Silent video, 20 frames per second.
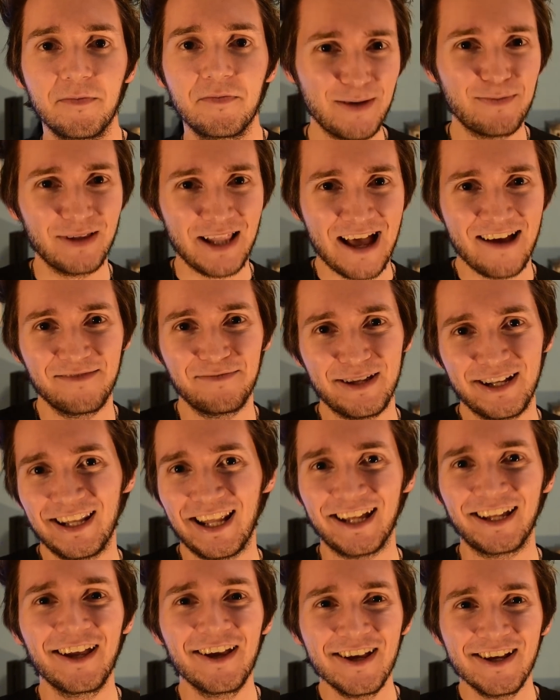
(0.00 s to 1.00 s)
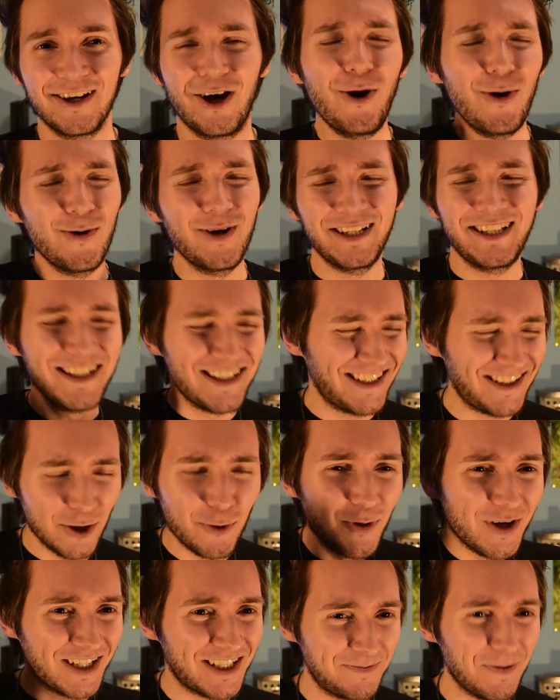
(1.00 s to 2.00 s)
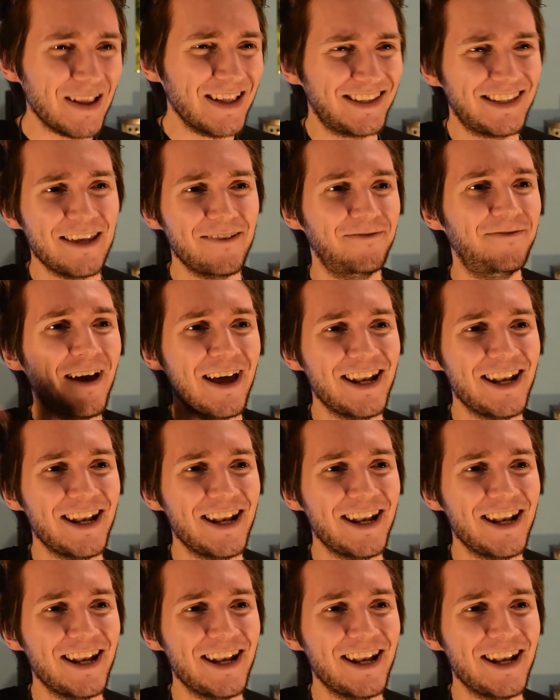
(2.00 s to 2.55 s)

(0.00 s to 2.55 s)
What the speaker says: People have been like, oh, it is so expensive,